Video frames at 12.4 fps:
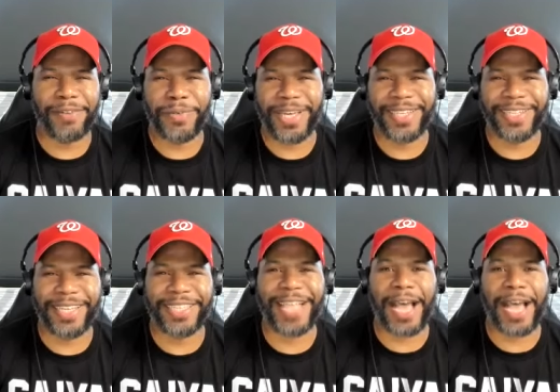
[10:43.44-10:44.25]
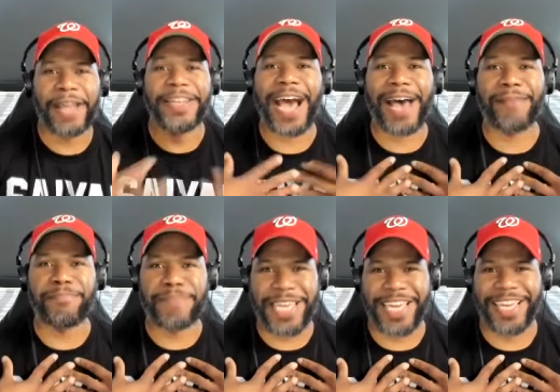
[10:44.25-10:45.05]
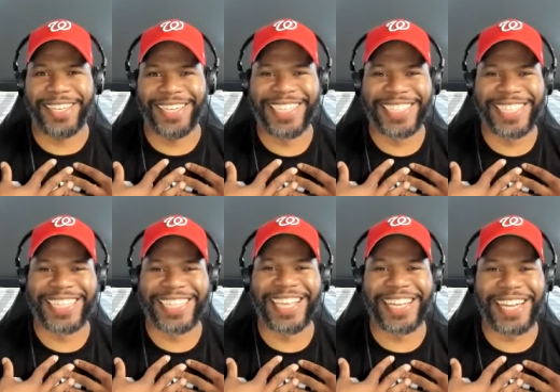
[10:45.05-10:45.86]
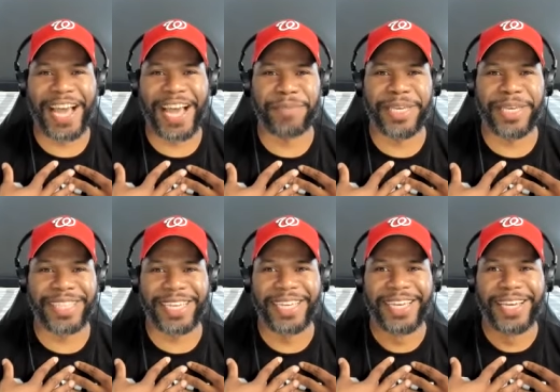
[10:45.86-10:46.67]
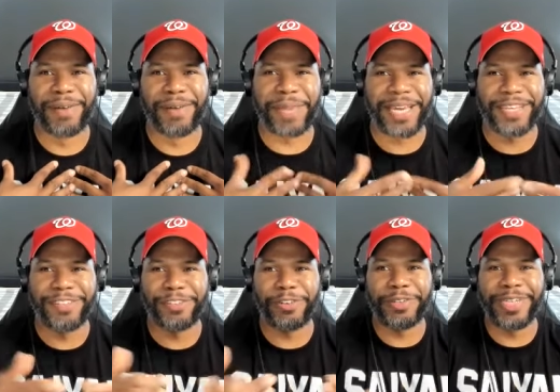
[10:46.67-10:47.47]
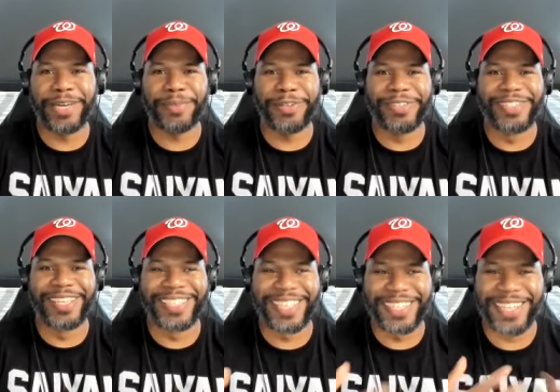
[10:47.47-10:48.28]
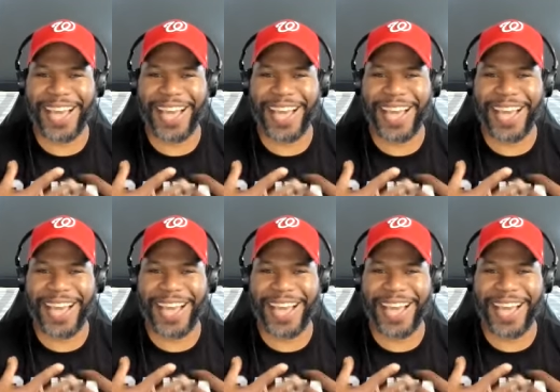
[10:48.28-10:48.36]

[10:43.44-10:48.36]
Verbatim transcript: so what? It's, it's not, not me. You say that, not, not me. me. It's like, I'm like, it's your numbers. It's like,